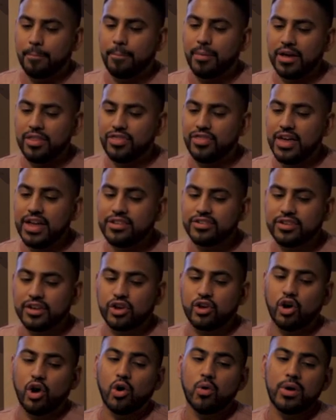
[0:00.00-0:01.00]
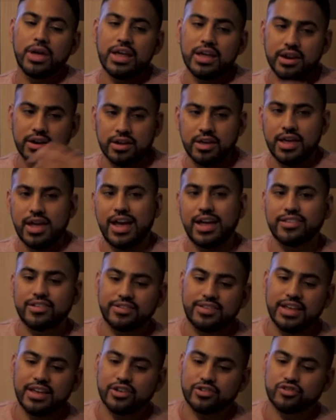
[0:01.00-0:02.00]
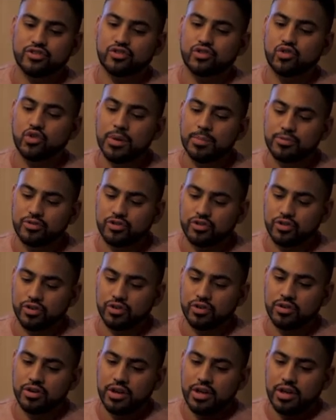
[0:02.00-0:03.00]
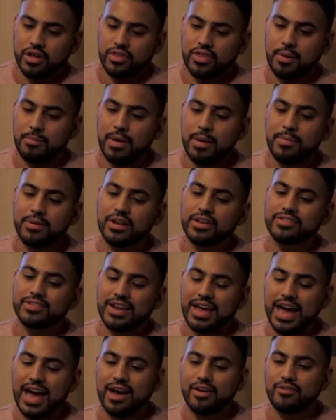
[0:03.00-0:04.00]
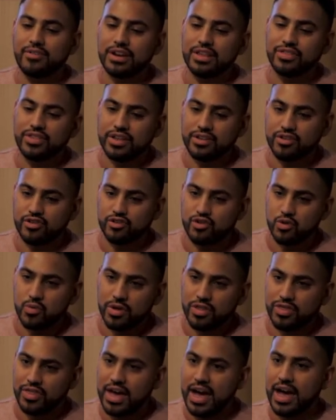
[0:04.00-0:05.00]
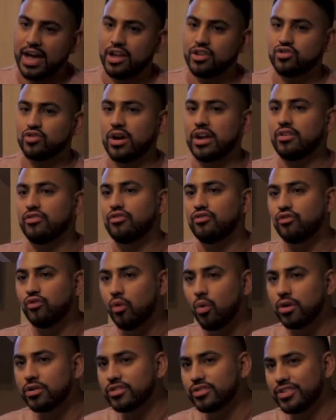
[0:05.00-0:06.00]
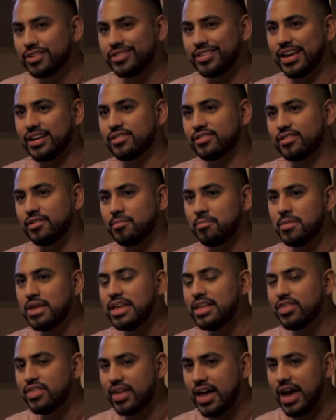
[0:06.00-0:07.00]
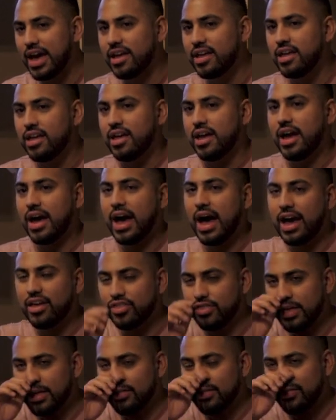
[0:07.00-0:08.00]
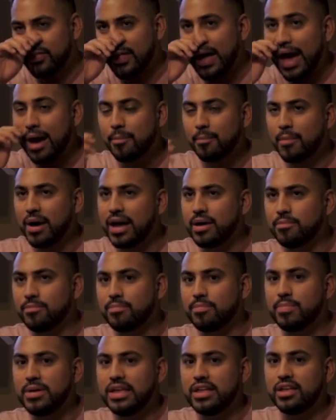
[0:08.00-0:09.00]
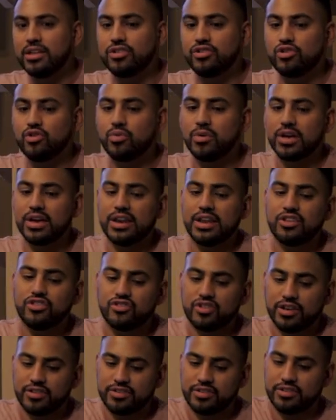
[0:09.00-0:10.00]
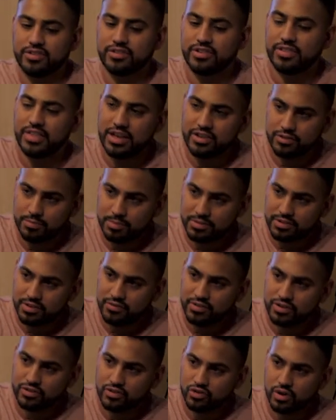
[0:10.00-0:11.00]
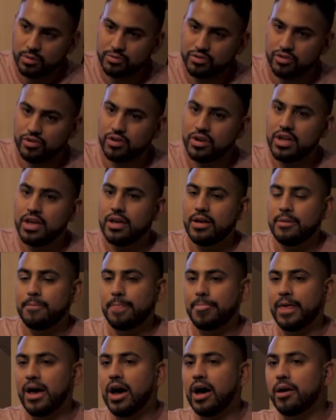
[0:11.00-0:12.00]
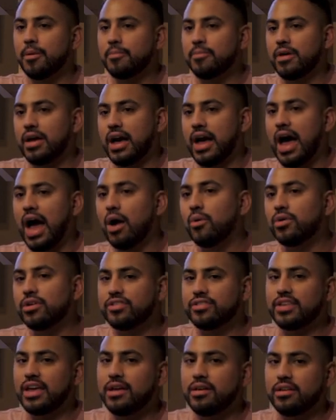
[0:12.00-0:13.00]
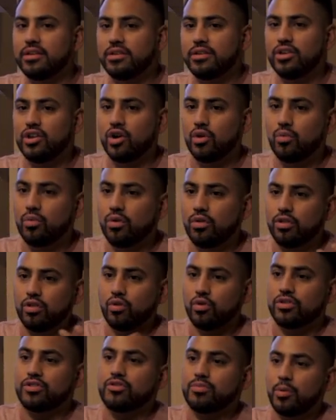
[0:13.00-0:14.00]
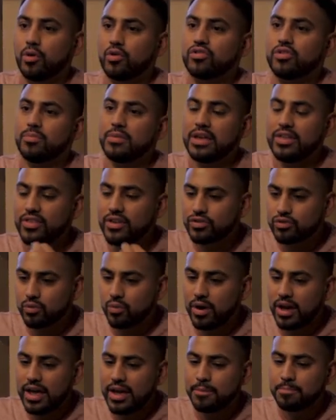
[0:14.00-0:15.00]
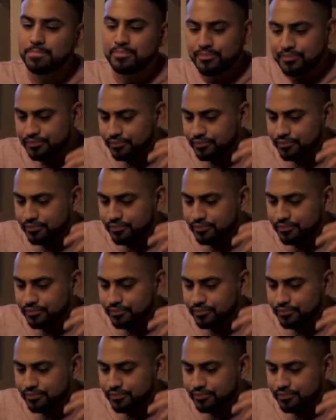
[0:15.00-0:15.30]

But then to go in and to take a scripture that maybe doesn't have anything to do with that and try to force the text to mean that, I think that might be doing an injustice to that specific scripture. I would say, you know, well, the Lord spoke to me in this way,